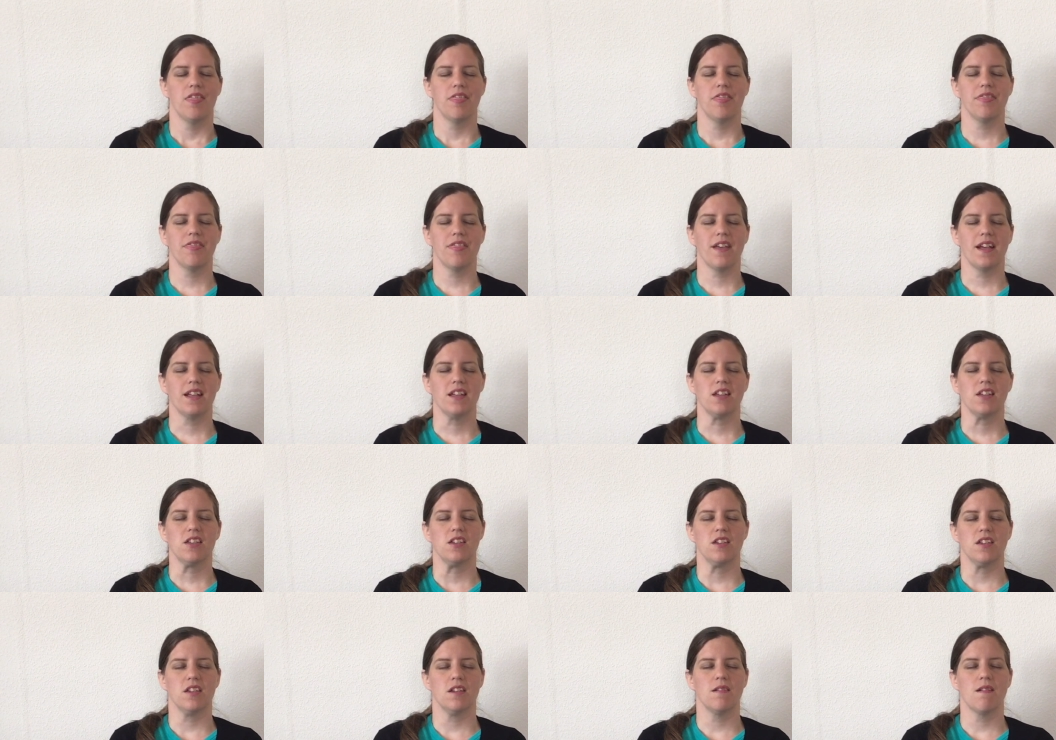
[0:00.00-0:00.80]

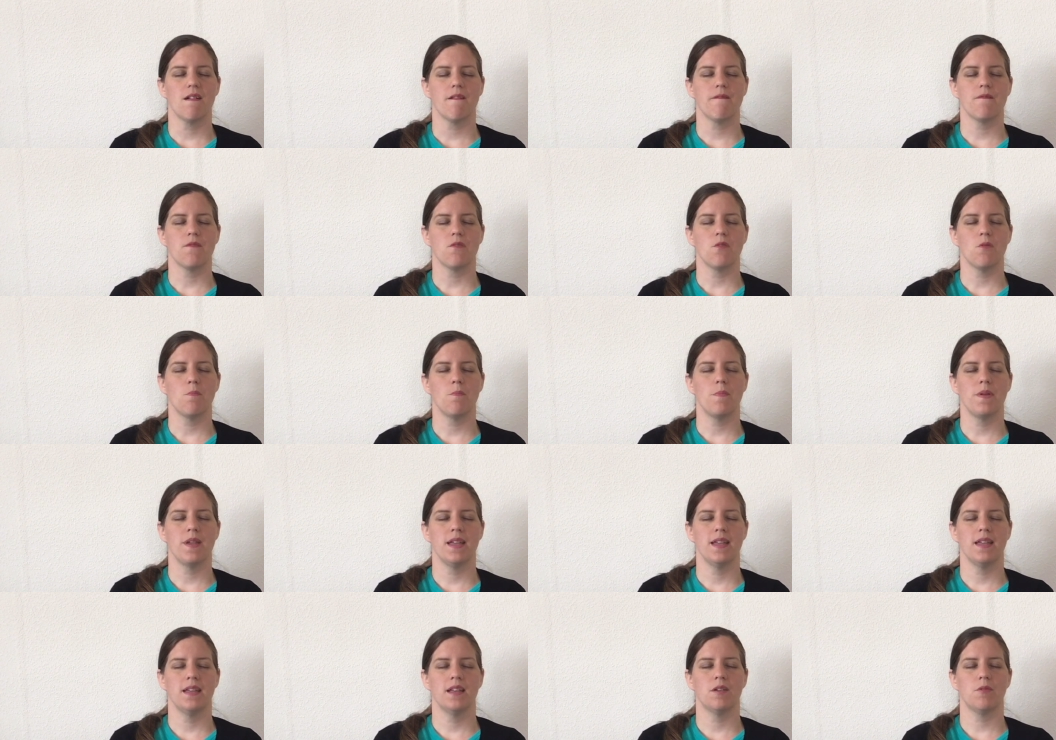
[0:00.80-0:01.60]
Thank you for
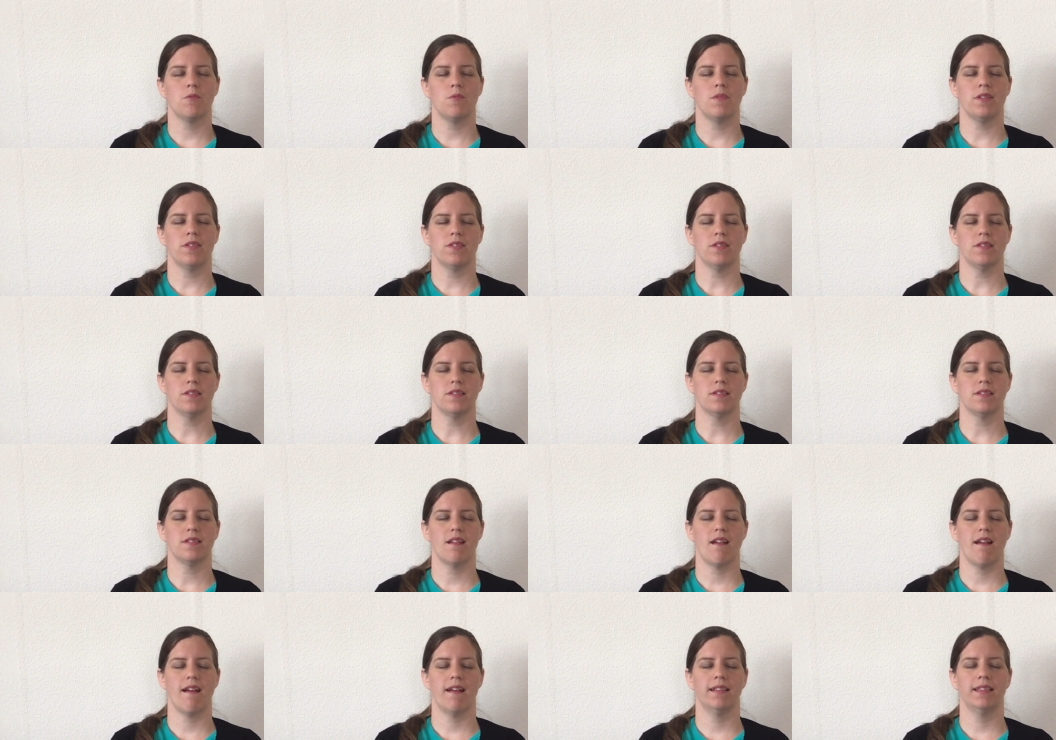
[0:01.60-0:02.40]
being with us
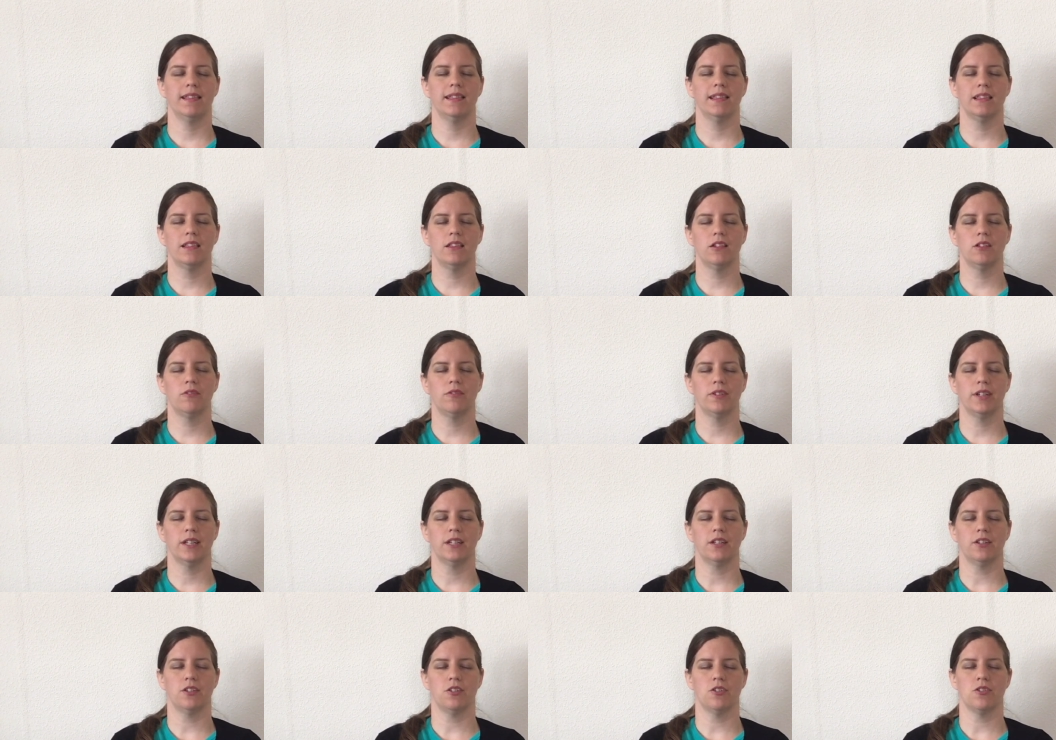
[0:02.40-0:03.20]
and
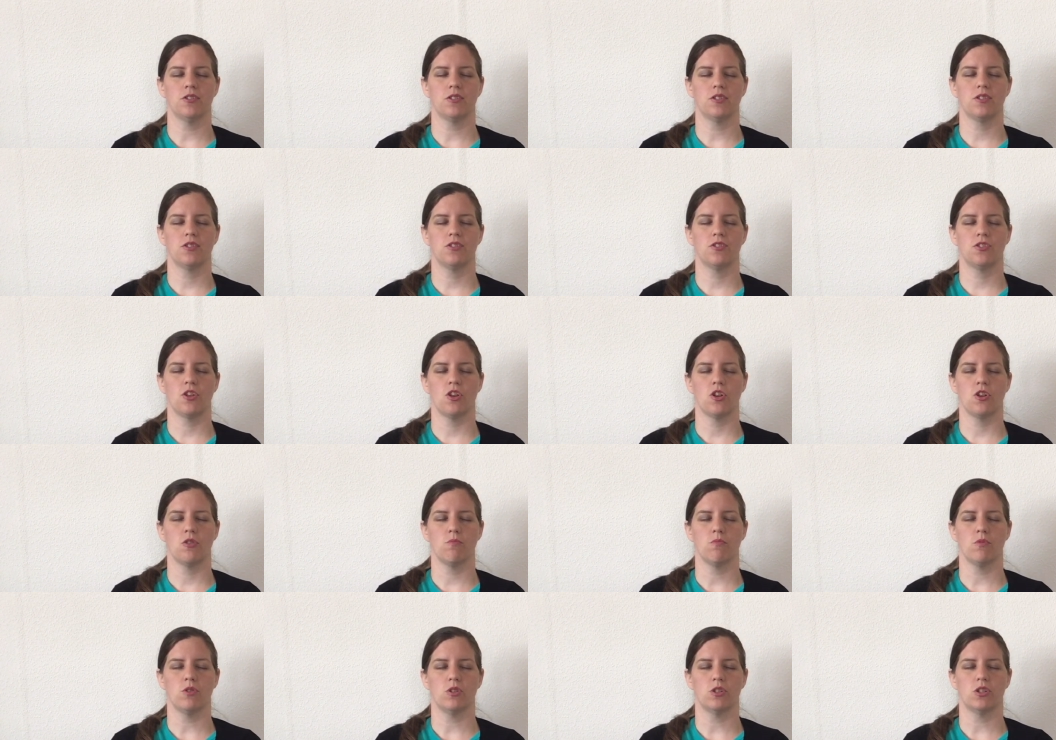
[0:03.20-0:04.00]
loving us so
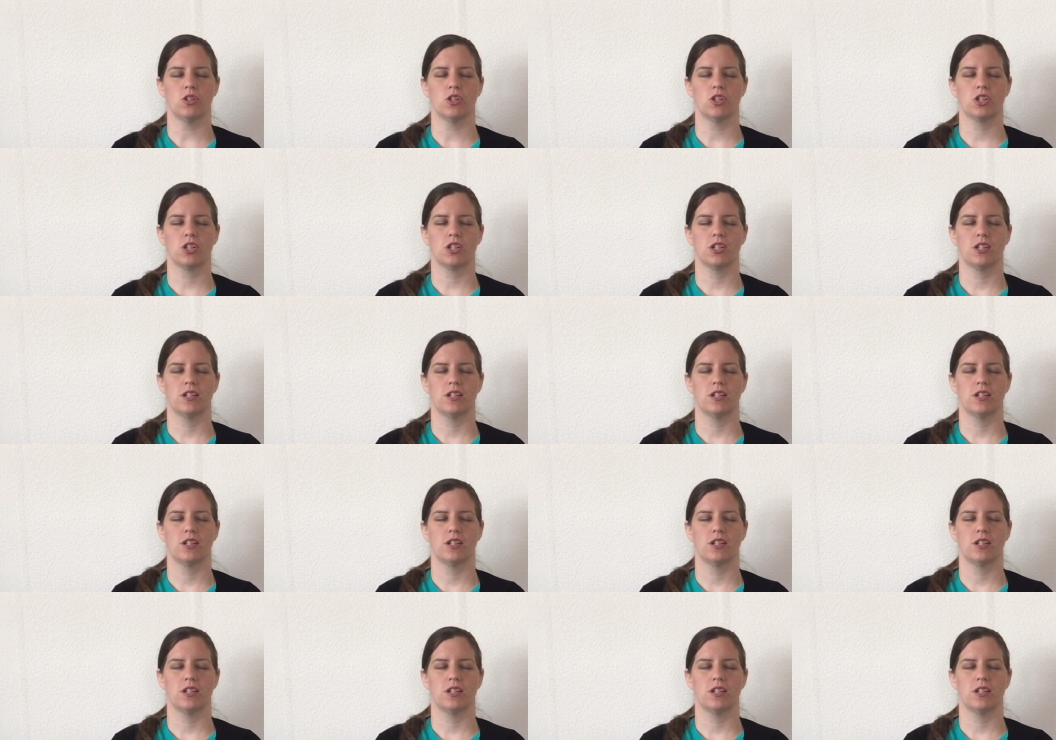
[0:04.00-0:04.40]
much.